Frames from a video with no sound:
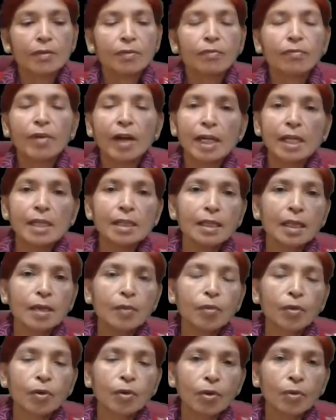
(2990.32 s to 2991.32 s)
while they
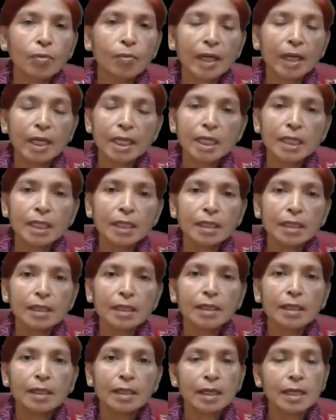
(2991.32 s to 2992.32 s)
borrow money.
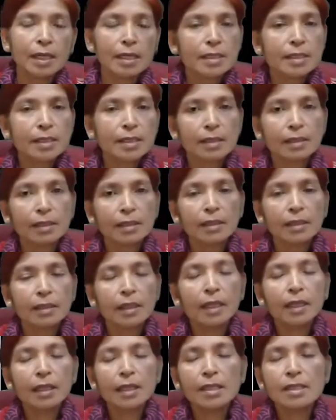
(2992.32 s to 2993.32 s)
It's
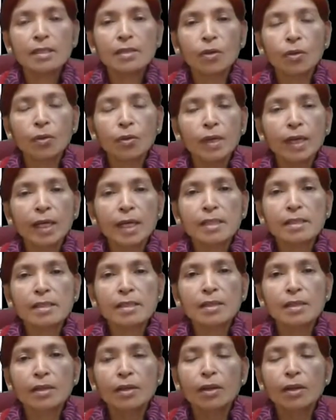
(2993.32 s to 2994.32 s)
It is known
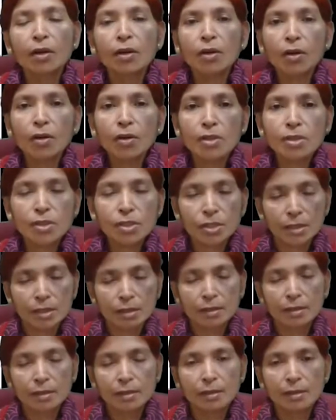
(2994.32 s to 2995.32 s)
as cost.
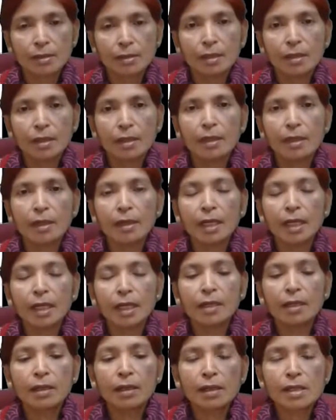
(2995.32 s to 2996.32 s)
Here
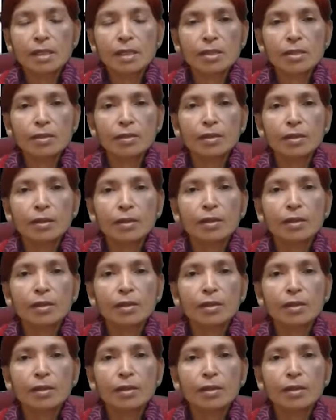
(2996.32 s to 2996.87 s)
interest